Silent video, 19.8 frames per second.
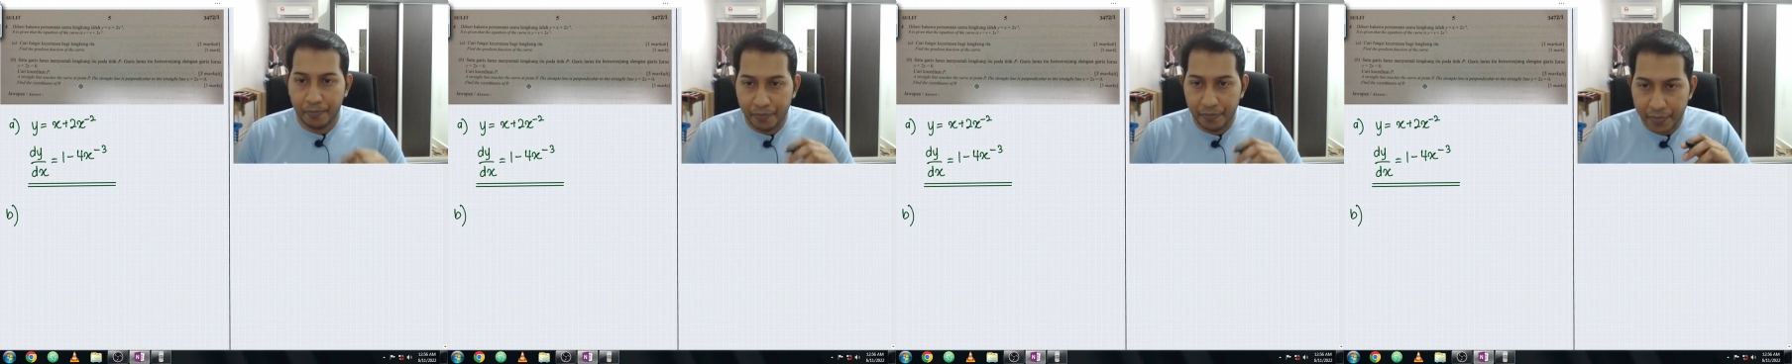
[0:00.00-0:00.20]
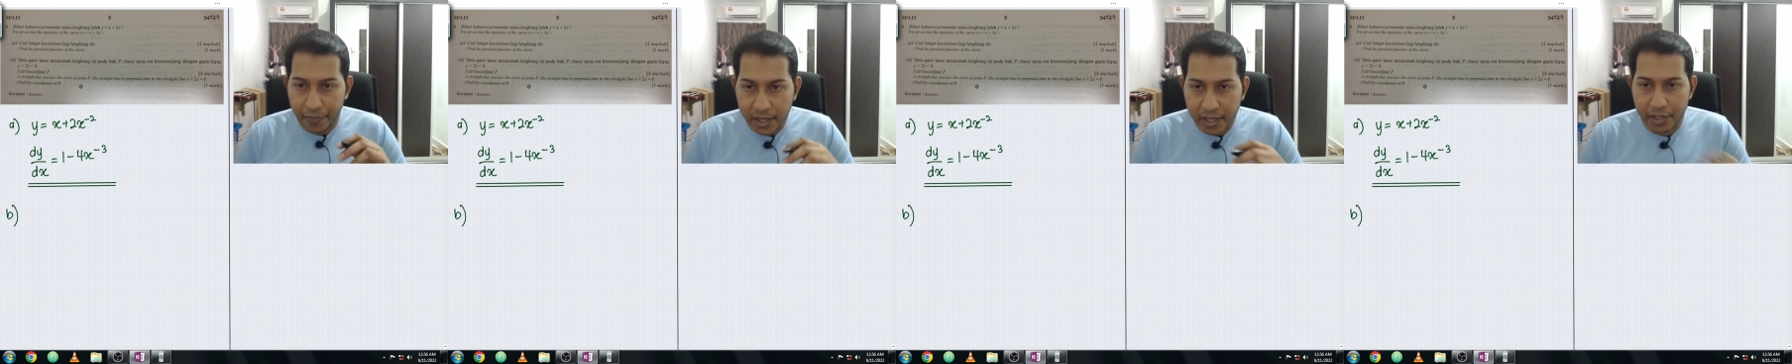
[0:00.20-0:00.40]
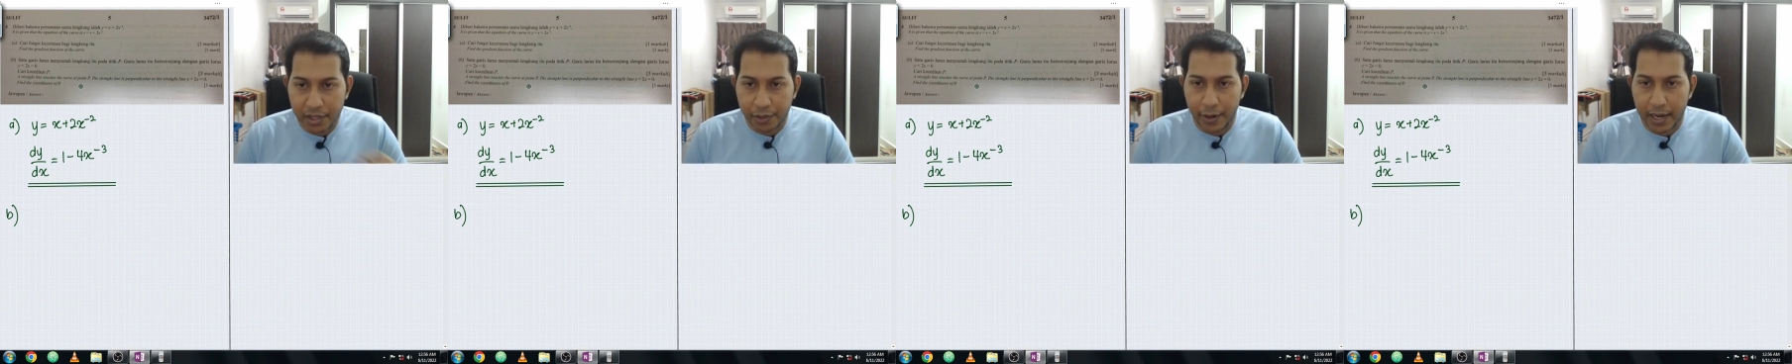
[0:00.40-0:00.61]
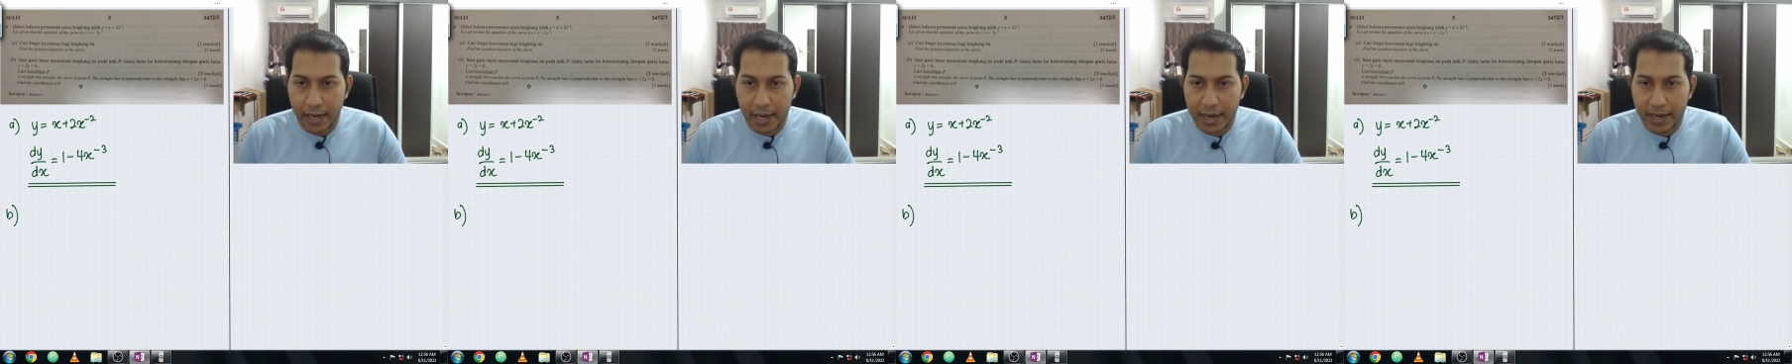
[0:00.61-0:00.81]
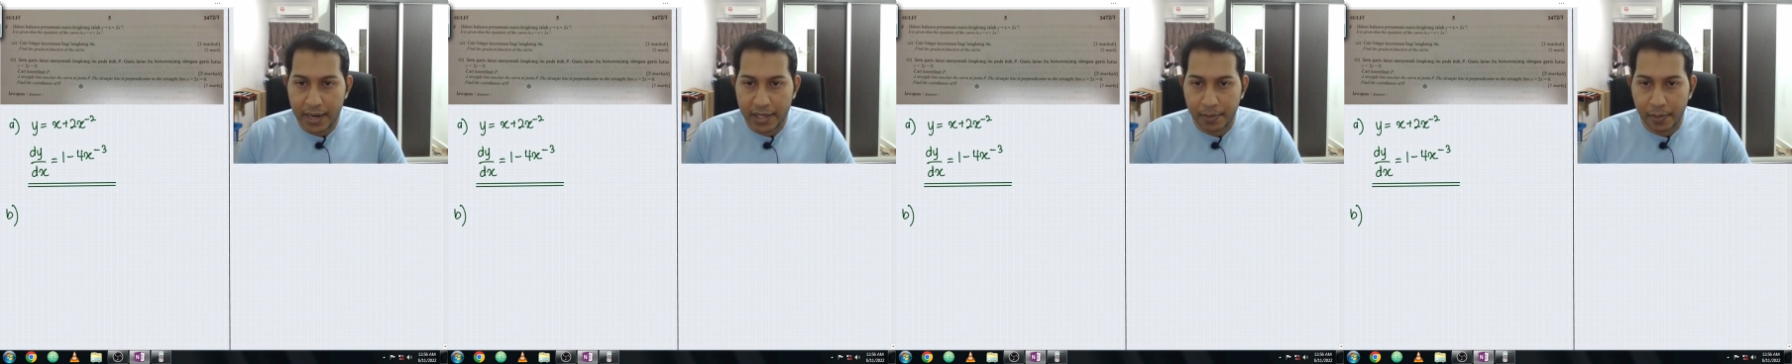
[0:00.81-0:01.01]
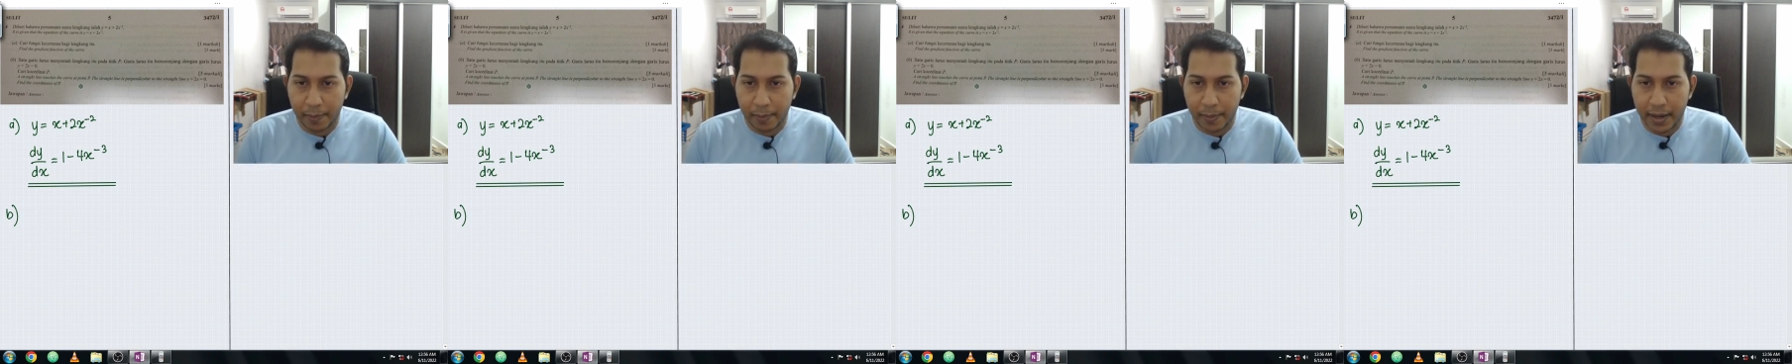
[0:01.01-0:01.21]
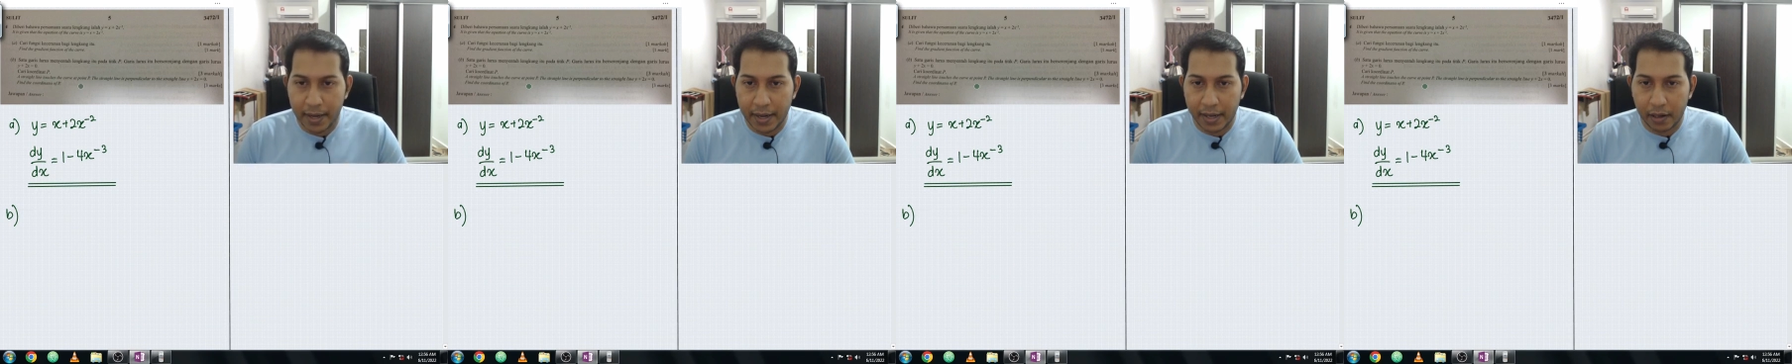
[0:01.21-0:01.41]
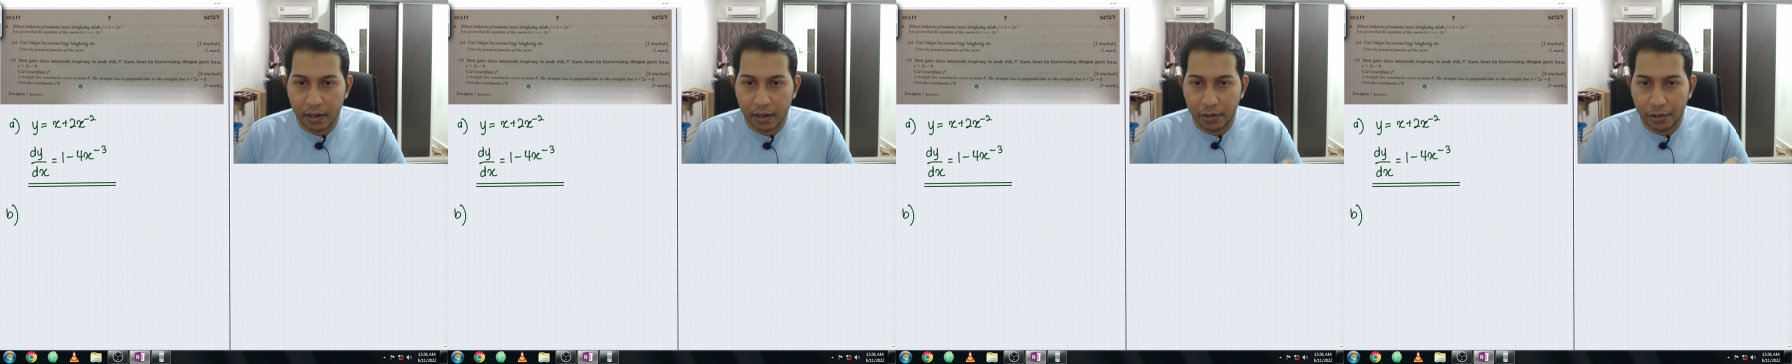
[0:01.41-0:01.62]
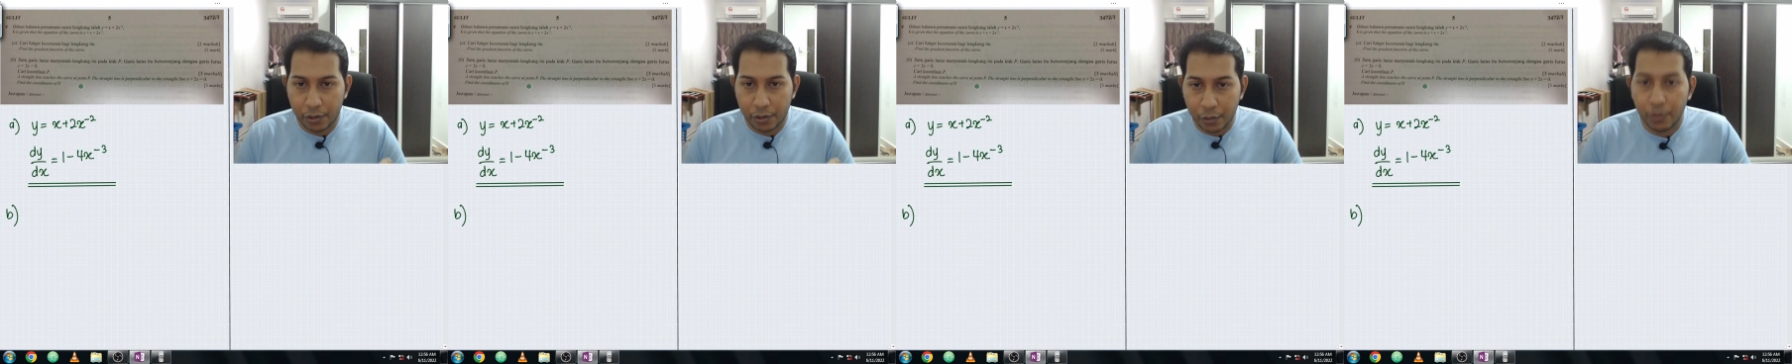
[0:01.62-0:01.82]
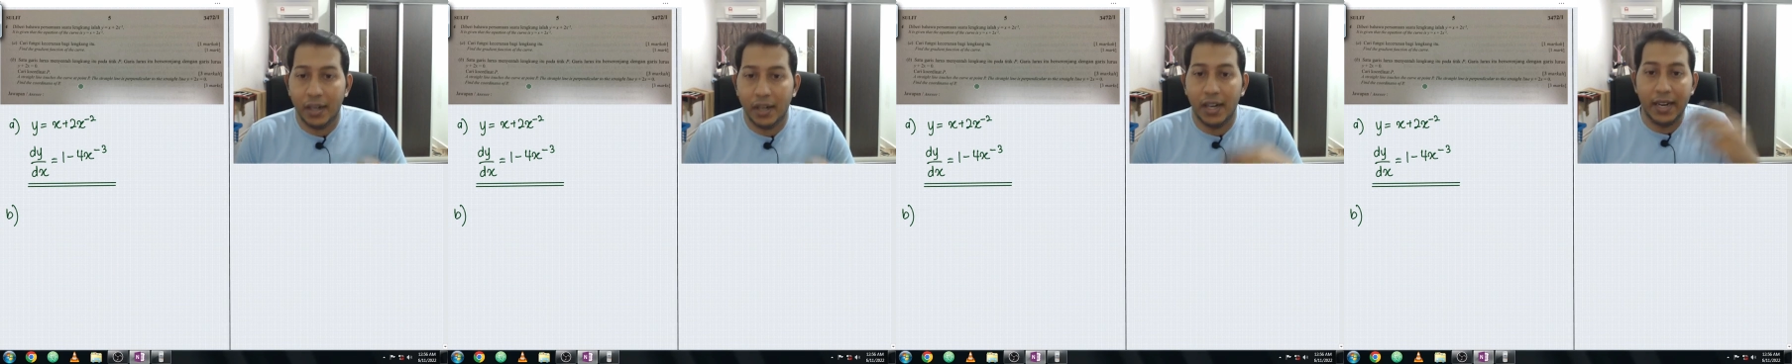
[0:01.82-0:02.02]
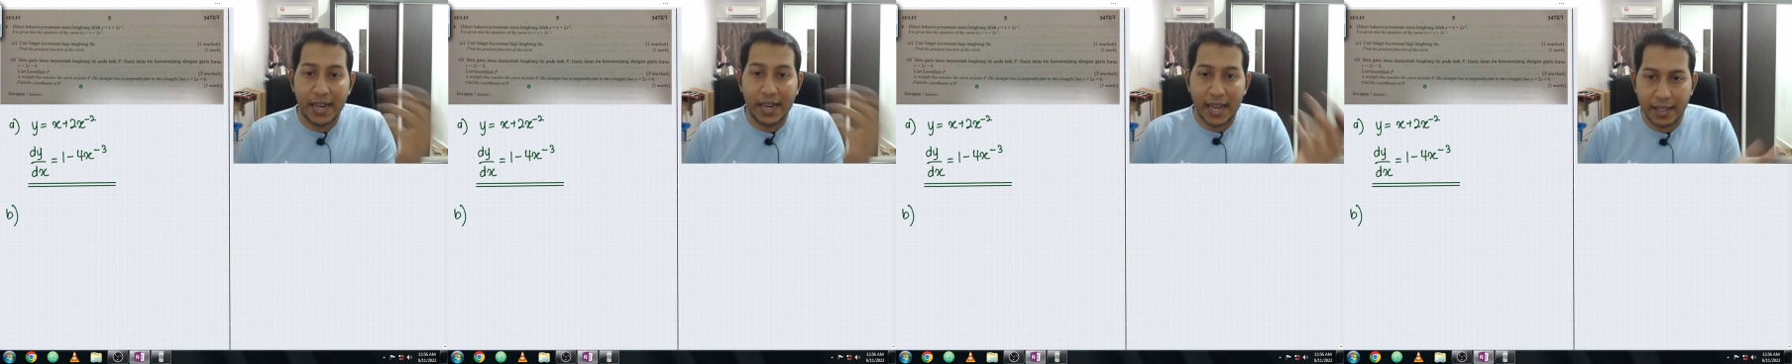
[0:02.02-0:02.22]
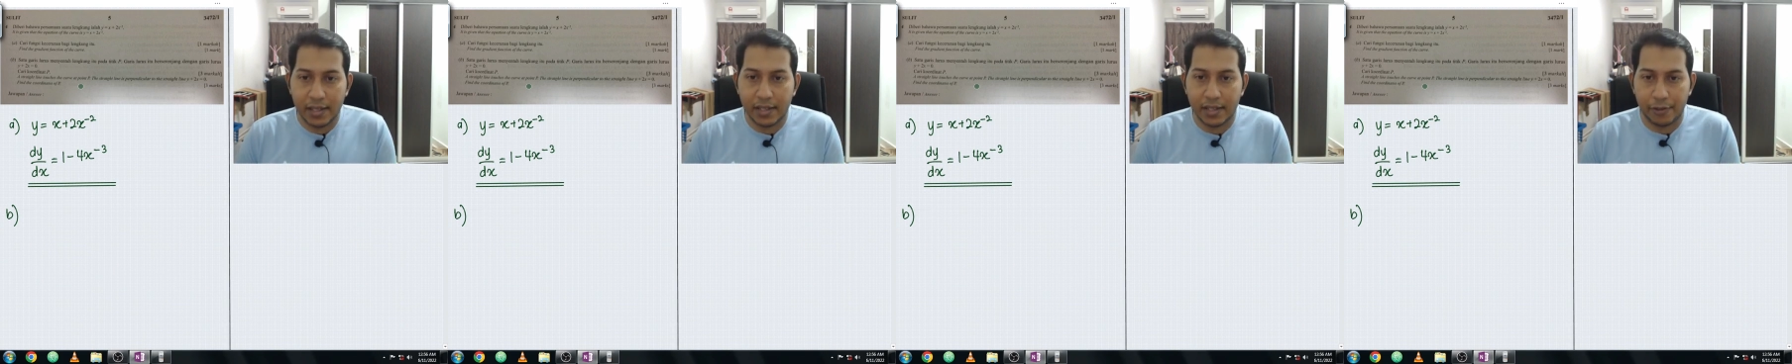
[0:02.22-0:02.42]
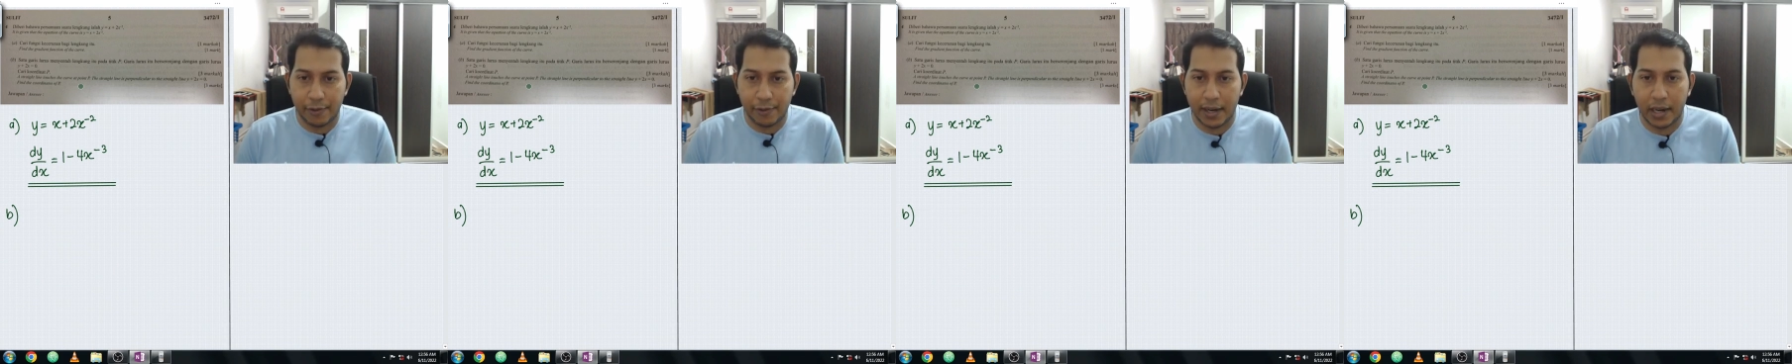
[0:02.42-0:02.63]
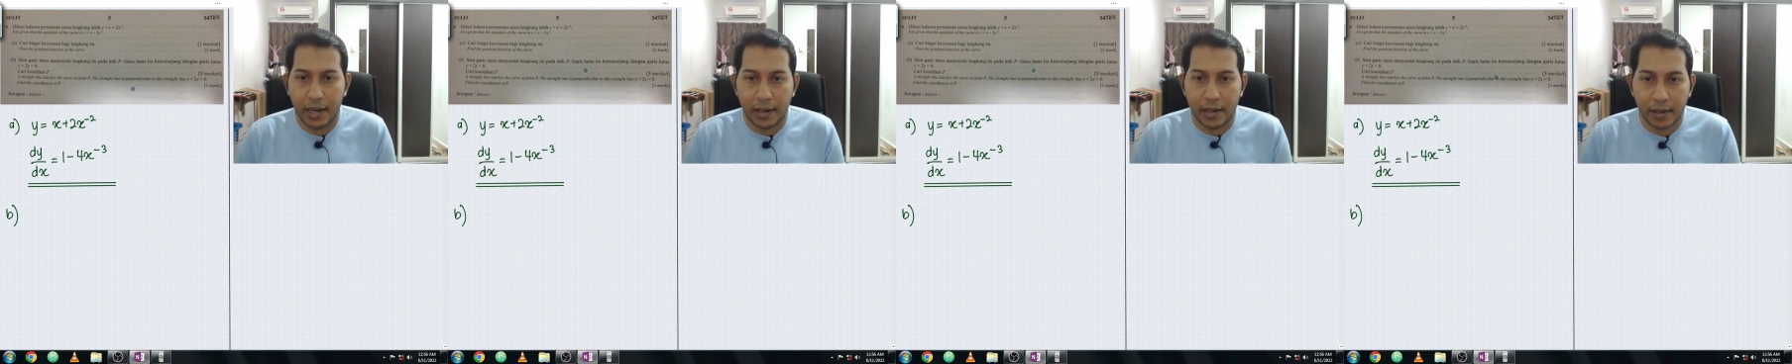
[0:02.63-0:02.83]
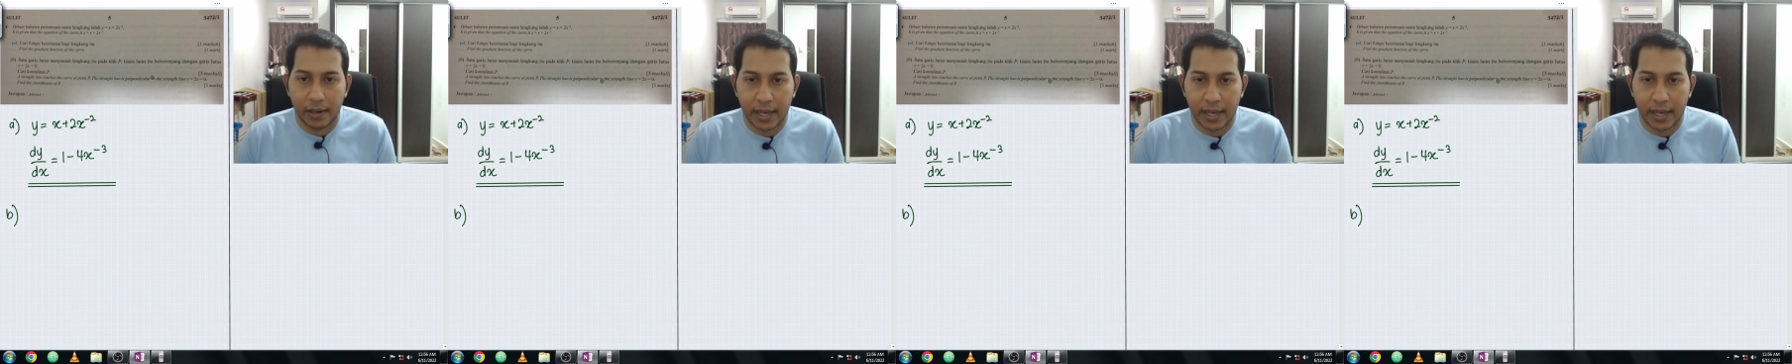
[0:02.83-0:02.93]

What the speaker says: The straight line is perpendicular to another straight line.